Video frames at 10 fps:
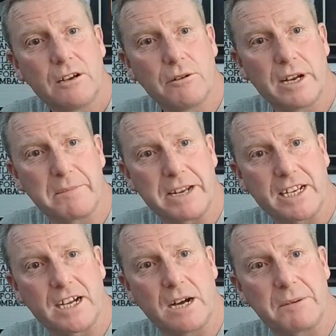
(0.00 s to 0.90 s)
Quite a bit
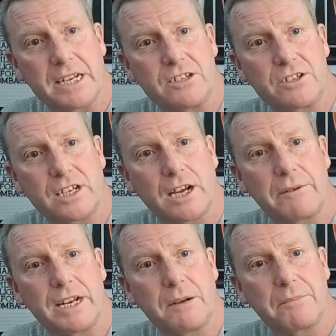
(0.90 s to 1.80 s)
of carbonation
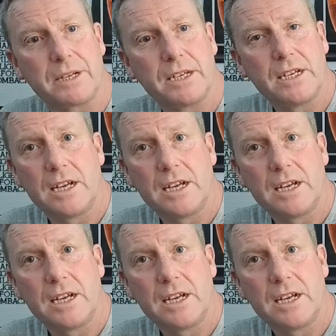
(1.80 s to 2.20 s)
going up.